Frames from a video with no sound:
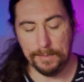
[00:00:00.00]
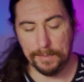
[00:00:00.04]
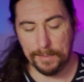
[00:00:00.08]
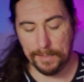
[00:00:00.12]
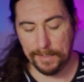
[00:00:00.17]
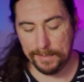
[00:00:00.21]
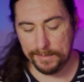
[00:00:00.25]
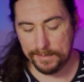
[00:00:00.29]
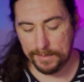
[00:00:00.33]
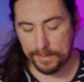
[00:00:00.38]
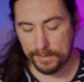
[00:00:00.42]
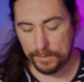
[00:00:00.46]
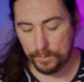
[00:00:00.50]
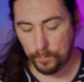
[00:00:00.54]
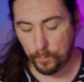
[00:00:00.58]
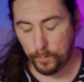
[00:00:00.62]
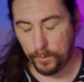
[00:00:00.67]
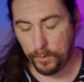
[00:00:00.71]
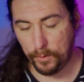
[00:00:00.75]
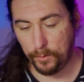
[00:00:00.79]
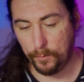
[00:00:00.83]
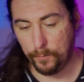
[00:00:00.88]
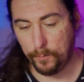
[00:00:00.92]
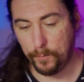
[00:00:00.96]

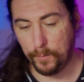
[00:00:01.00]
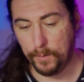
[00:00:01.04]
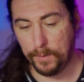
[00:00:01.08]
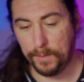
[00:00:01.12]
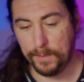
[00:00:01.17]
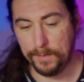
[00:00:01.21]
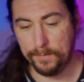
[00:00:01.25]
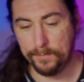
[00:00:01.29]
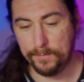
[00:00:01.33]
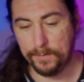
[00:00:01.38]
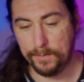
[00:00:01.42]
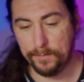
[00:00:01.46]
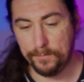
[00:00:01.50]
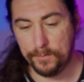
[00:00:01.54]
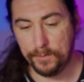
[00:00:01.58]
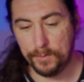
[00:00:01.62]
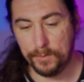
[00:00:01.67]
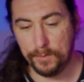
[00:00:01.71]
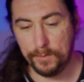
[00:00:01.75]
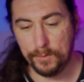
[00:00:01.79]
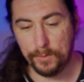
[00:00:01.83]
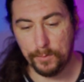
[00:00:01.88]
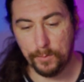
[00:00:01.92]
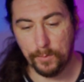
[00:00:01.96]
18-105 gives
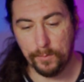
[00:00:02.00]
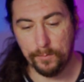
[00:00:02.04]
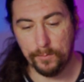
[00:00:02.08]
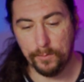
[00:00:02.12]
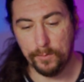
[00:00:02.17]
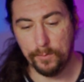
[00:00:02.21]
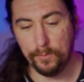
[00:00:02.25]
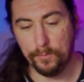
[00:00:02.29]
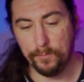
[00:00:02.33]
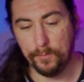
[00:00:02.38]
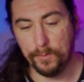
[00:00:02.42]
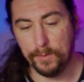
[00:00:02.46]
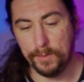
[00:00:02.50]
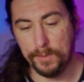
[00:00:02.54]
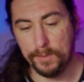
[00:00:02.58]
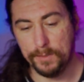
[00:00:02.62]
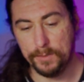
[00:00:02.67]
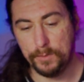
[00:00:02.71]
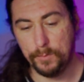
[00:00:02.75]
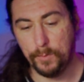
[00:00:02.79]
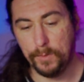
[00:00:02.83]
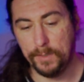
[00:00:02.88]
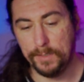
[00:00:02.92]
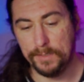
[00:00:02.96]
you equivalent
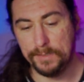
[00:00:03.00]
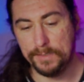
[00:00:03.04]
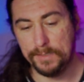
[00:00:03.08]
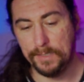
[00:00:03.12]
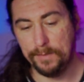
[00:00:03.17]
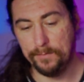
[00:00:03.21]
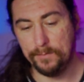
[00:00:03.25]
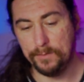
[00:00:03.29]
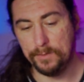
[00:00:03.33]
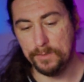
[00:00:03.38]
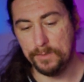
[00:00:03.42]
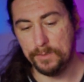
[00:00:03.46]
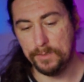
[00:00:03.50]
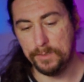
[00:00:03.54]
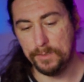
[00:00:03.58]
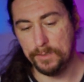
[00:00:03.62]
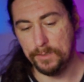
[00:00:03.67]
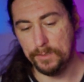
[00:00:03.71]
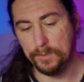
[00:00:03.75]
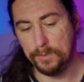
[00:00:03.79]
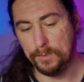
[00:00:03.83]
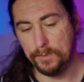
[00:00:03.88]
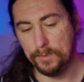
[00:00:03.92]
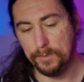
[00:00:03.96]
of 27
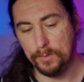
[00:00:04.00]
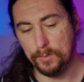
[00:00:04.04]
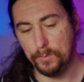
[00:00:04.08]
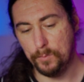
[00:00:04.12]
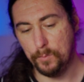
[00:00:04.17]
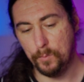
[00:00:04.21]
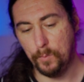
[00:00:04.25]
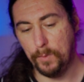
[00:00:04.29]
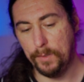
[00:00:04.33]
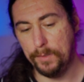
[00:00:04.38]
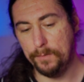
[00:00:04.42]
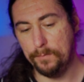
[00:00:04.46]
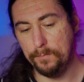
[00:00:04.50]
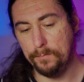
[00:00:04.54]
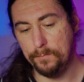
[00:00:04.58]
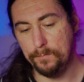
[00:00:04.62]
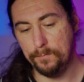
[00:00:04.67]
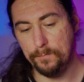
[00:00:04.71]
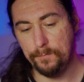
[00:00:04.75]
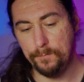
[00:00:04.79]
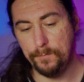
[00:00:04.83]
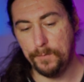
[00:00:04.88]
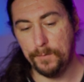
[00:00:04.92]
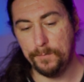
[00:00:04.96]
to
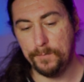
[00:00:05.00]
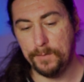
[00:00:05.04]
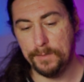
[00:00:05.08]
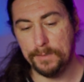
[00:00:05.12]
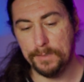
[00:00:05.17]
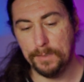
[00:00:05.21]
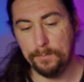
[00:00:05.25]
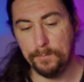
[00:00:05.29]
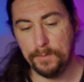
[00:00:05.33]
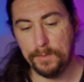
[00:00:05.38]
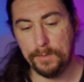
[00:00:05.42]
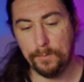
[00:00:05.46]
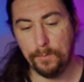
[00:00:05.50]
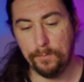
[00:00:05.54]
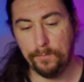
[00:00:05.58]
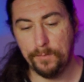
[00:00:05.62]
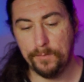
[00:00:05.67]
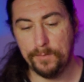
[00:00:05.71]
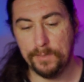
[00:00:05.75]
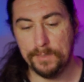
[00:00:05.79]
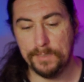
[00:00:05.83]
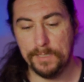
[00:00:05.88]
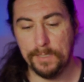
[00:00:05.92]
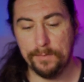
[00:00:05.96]
150 something,
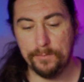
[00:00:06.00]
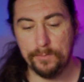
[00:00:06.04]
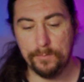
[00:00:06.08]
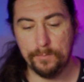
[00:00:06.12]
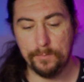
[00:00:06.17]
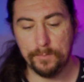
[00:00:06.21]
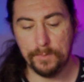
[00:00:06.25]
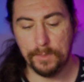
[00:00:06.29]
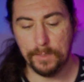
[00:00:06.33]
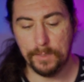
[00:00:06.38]
157.